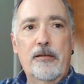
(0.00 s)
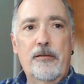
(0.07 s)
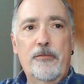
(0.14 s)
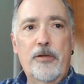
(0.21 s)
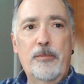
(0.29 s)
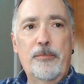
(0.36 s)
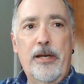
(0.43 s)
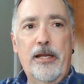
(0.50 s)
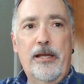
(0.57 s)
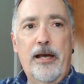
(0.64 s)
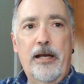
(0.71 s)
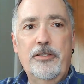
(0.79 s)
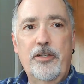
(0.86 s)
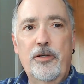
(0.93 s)
written by
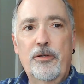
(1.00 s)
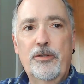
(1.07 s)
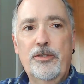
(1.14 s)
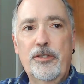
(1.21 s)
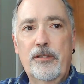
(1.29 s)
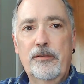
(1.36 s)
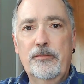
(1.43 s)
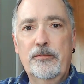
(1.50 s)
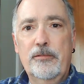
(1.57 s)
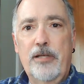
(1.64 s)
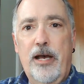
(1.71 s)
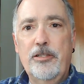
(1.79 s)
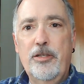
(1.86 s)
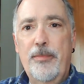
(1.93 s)
Kaji Douša.
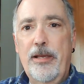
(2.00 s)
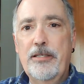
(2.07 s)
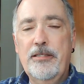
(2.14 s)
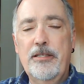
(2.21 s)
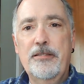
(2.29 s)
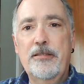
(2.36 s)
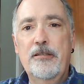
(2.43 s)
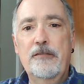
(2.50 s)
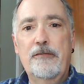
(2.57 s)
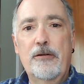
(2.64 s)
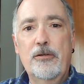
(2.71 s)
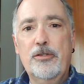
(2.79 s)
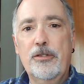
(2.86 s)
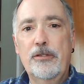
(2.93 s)
Kaji bases the
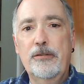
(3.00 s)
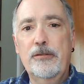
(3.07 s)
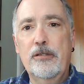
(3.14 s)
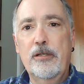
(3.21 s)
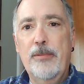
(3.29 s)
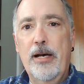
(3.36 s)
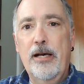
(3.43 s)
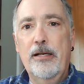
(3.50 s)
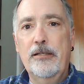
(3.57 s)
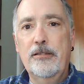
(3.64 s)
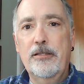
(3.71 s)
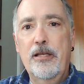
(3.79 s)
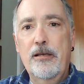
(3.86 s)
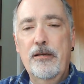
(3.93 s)
devotion
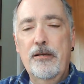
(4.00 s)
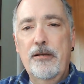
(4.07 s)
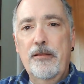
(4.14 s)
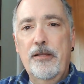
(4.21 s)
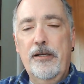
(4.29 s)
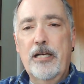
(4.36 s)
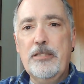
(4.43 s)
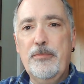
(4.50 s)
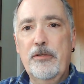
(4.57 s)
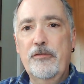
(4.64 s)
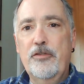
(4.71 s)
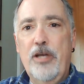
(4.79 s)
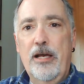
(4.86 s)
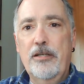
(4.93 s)
upon the Gospel
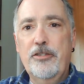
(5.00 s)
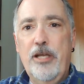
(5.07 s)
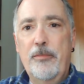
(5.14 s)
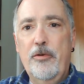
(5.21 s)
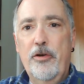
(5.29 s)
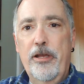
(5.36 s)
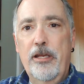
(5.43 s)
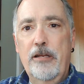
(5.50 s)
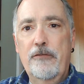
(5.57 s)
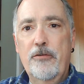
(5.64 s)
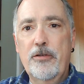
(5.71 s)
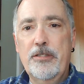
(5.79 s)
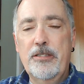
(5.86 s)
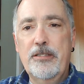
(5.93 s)
of John, chapter 8,
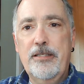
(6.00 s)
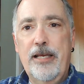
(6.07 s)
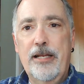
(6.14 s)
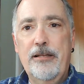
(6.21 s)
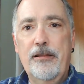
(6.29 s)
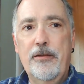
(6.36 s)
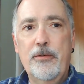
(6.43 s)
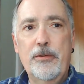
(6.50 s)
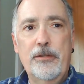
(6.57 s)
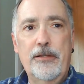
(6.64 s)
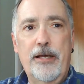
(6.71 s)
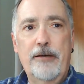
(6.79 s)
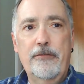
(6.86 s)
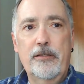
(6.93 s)
verses 10 through
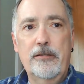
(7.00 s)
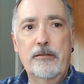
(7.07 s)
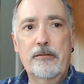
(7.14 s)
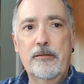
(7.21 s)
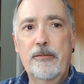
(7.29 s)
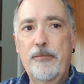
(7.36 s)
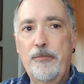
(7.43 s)
11.